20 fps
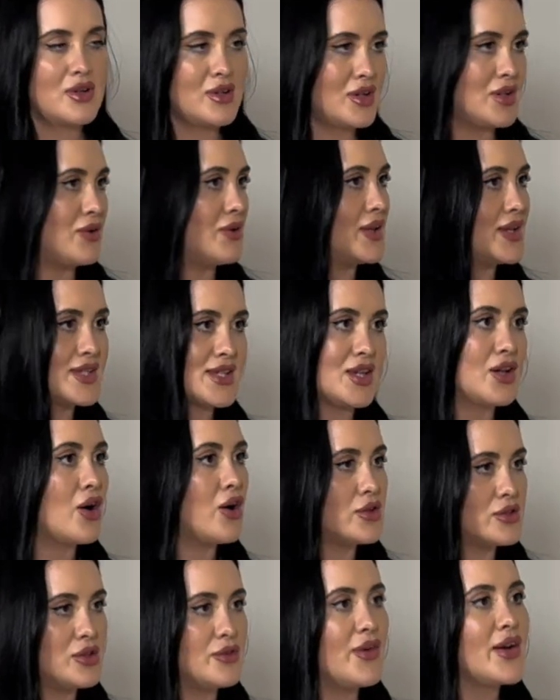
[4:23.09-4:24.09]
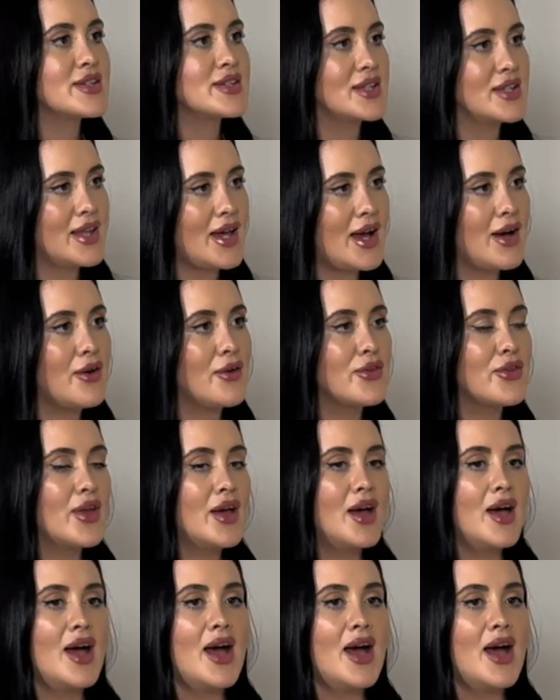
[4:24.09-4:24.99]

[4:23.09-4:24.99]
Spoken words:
like you say, cardiovascular health,